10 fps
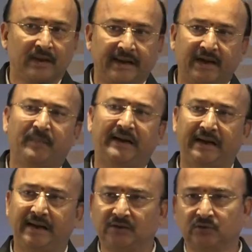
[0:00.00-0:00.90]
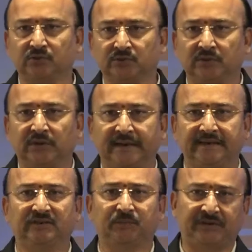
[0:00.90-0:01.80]
It may relate to
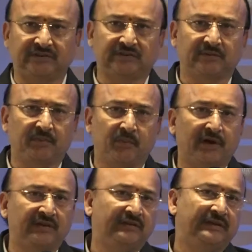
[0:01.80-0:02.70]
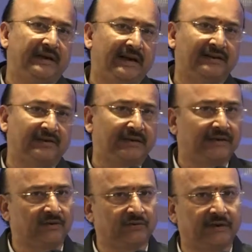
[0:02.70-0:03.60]
interpretation of the policy as
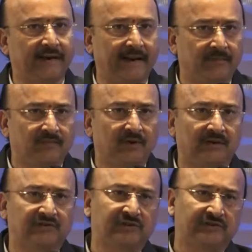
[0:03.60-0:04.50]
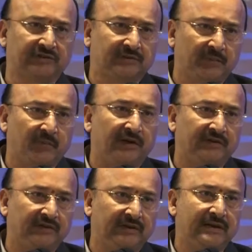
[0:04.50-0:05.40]
related to the claim, construction of the
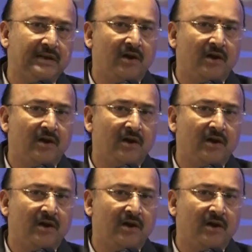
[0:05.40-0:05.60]
policy,